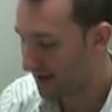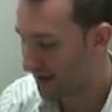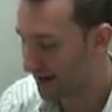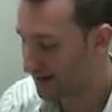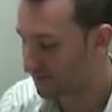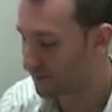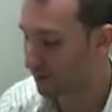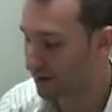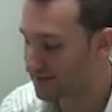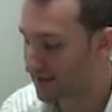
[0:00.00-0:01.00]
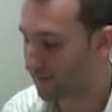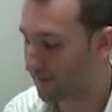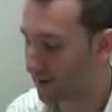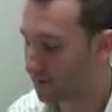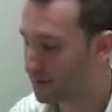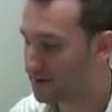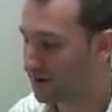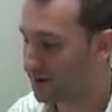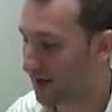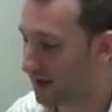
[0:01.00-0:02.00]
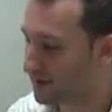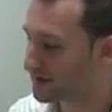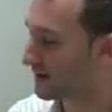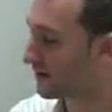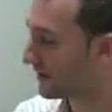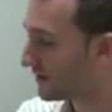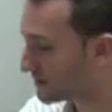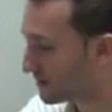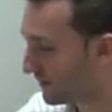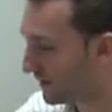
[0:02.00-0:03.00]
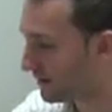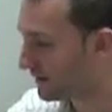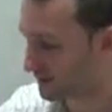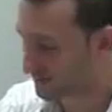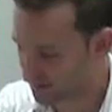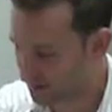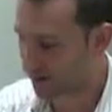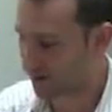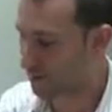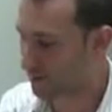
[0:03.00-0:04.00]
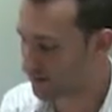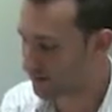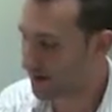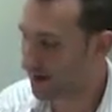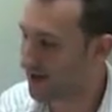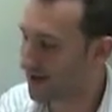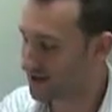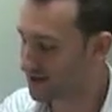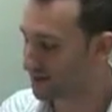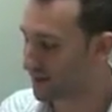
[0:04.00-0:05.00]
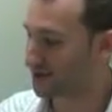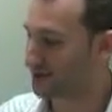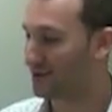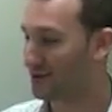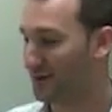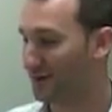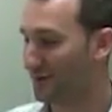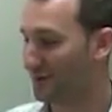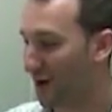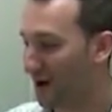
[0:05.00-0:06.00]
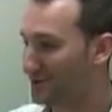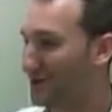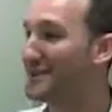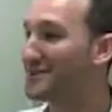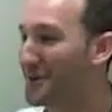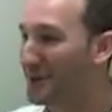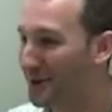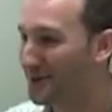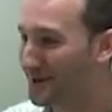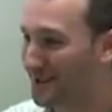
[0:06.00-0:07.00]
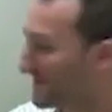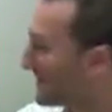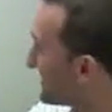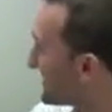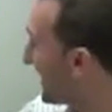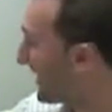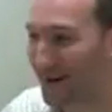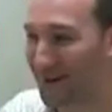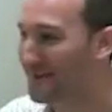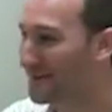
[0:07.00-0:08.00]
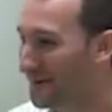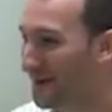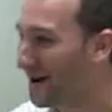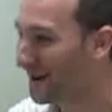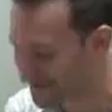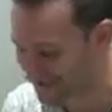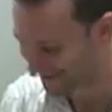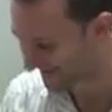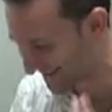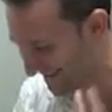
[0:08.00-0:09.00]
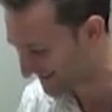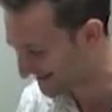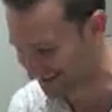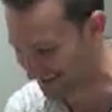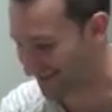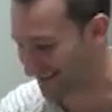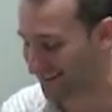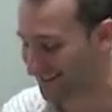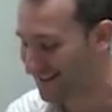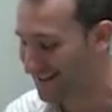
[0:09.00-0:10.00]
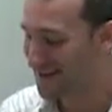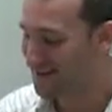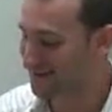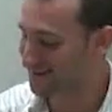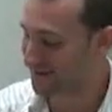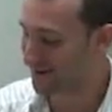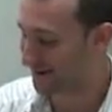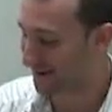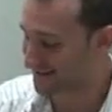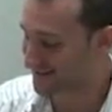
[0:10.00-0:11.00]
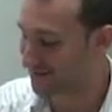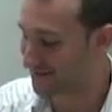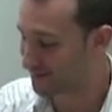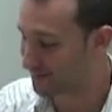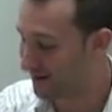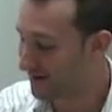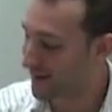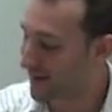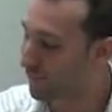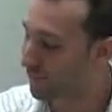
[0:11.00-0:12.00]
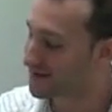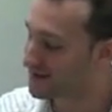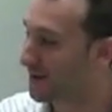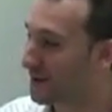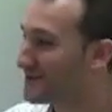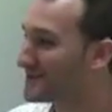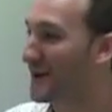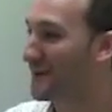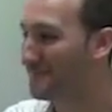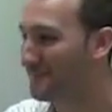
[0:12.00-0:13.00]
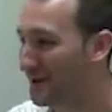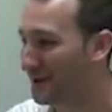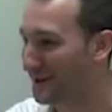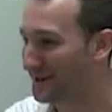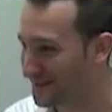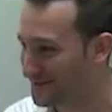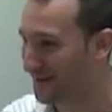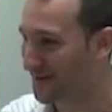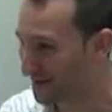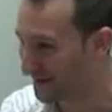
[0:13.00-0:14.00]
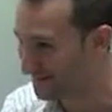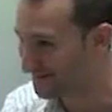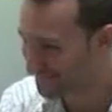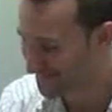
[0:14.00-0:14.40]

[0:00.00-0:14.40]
And if you want to take fingerprints, you can. There's a little ink strip there that you just peel open. Just make sure you wash their hands real good, because they'll just get it all over the walls and the clothes and everything. But it's a fun little activity, but hopefully it's the only time your kid gets fingerprinted.